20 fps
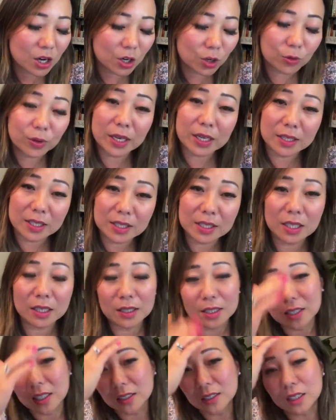Korea
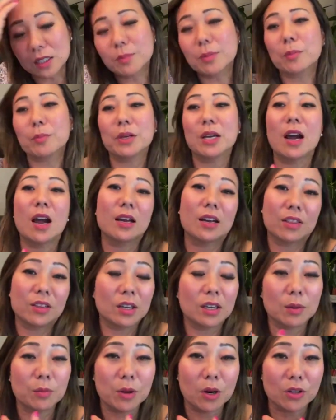still is a little bit behind, I
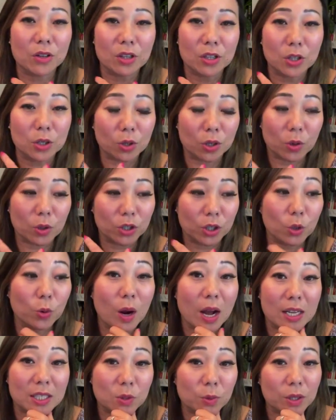think, compared to the
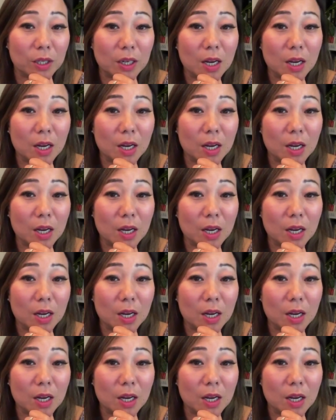U.S.